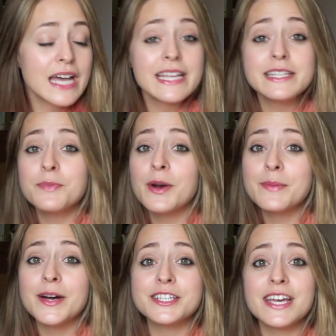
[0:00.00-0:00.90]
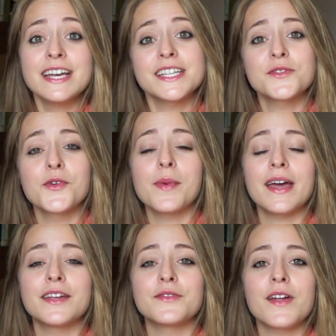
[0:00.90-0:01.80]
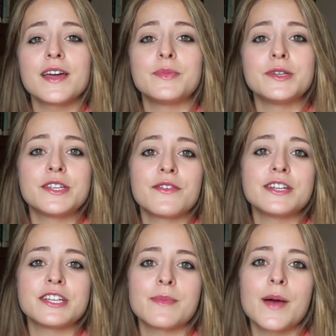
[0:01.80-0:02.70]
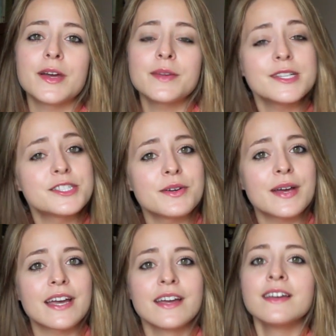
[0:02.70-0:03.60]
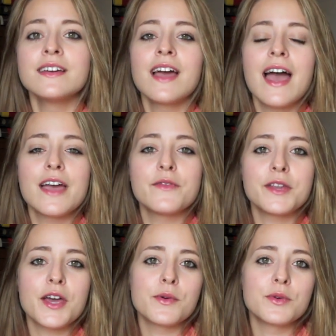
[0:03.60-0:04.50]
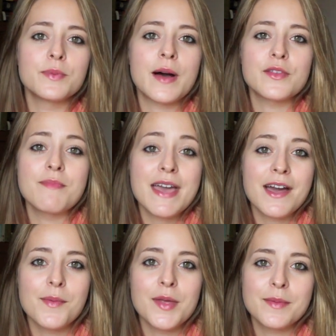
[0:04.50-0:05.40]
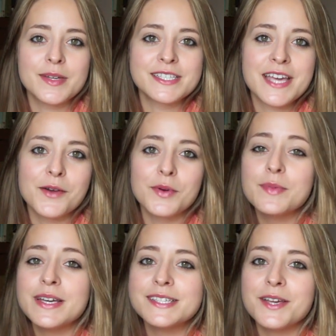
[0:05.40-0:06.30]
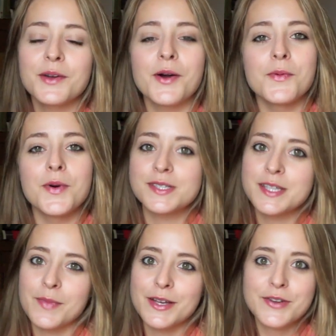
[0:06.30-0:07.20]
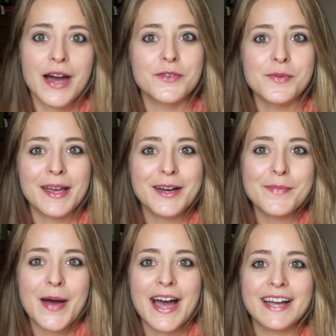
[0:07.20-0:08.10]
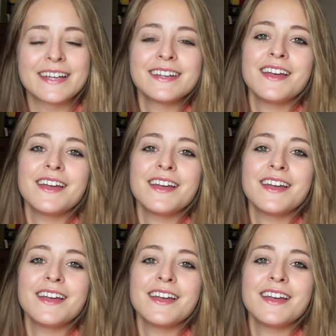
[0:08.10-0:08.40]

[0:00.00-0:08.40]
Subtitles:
And that is pretty much it for my in-flight beauty regime. I'm going to be doing a video all about the makeup that I'm going to take with me, so a what's in my travel makeup bag